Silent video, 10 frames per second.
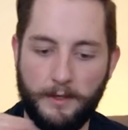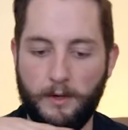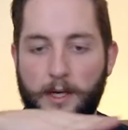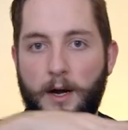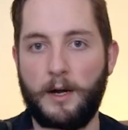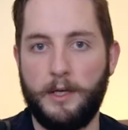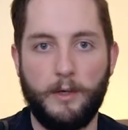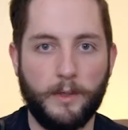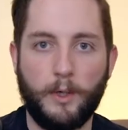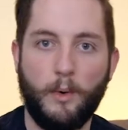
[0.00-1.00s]
you know, an audio
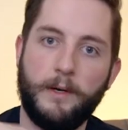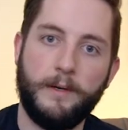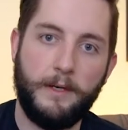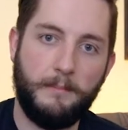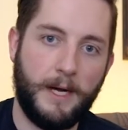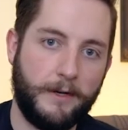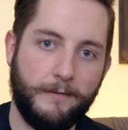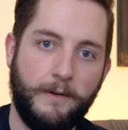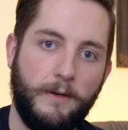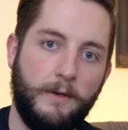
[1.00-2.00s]
recorder and a
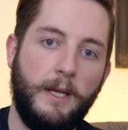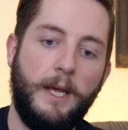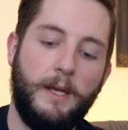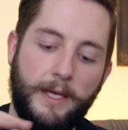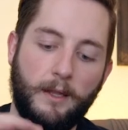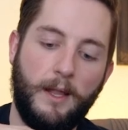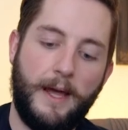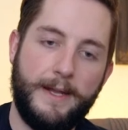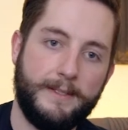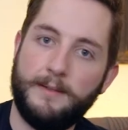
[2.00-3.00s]
microphone and
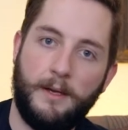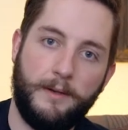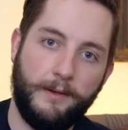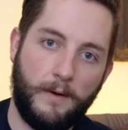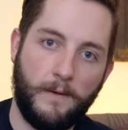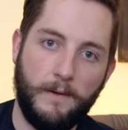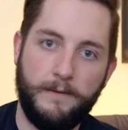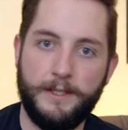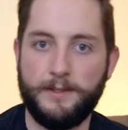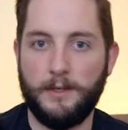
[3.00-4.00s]
lights and all of it.